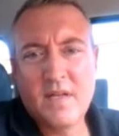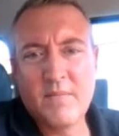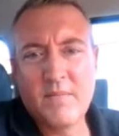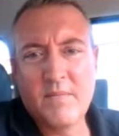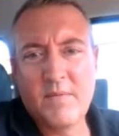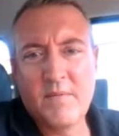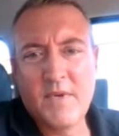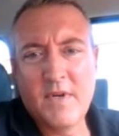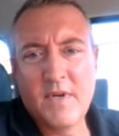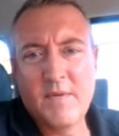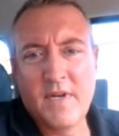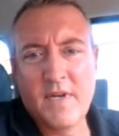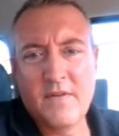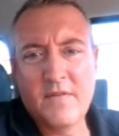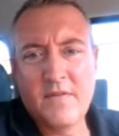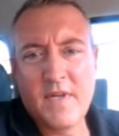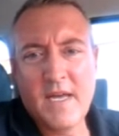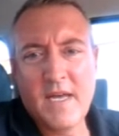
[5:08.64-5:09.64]
Let me
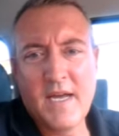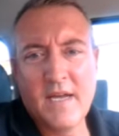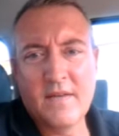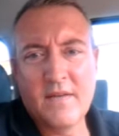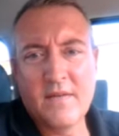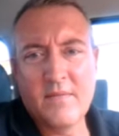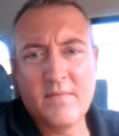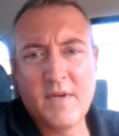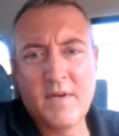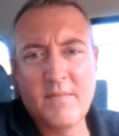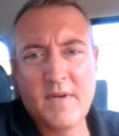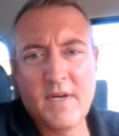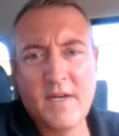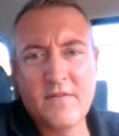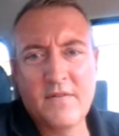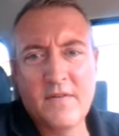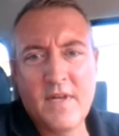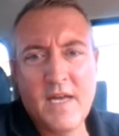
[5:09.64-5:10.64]
minimize that,
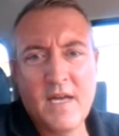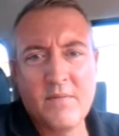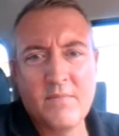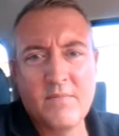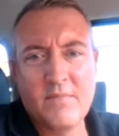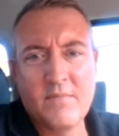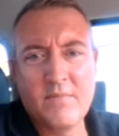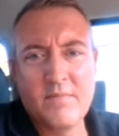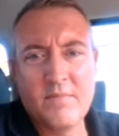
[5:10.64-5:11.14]
minimize that.